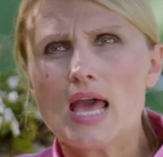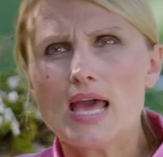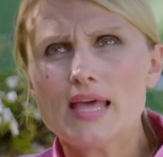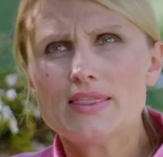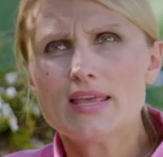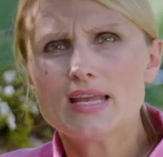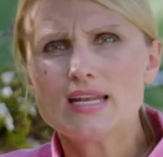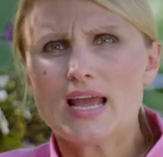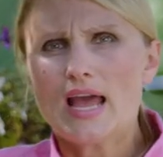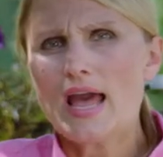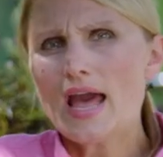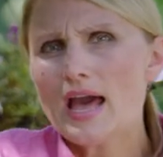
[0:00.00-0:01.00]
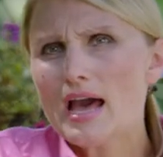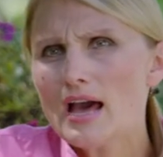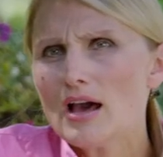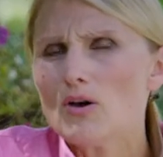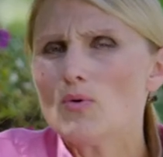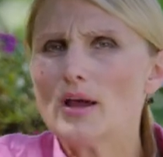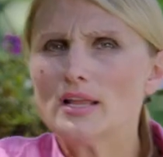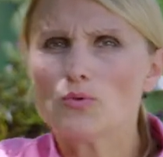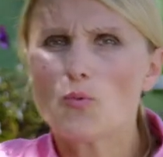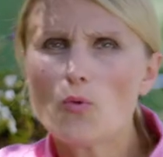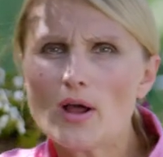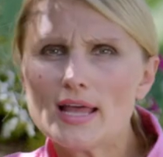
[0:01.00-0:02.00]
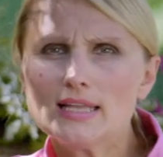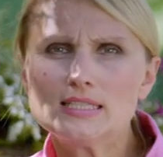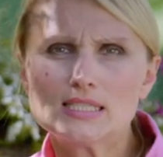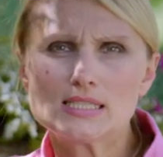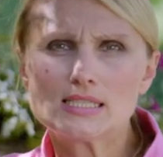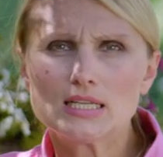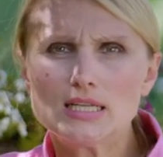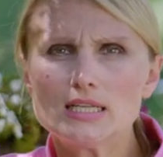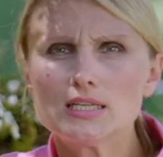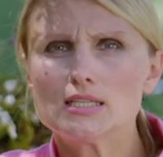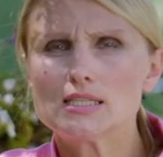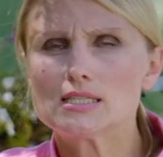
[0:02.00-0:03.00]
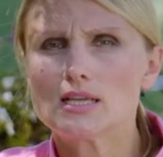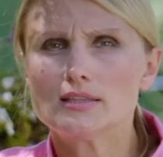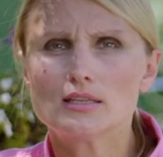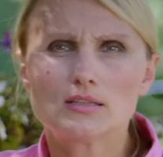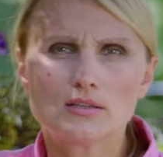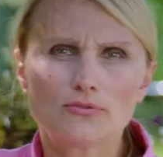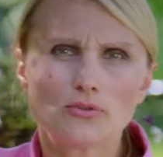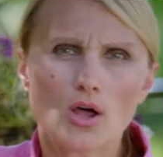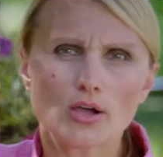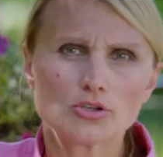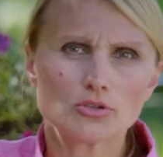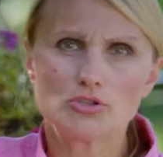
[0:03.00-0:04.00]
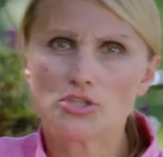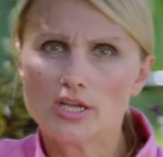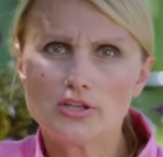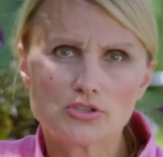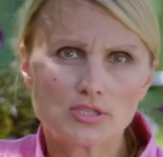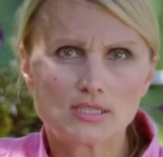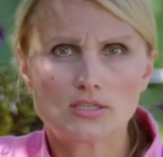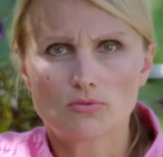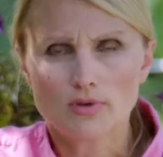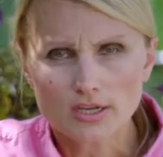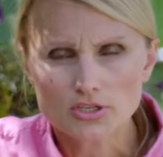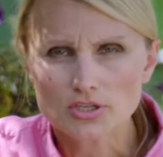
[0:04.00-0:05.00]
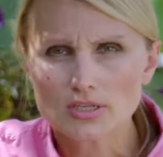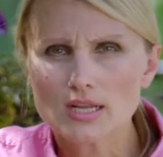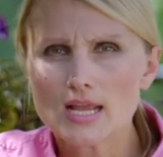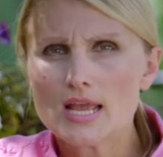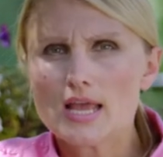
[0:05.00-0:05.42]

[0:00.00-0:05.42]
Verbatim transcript: And then how and when does the leader decide that the flock should change its direction?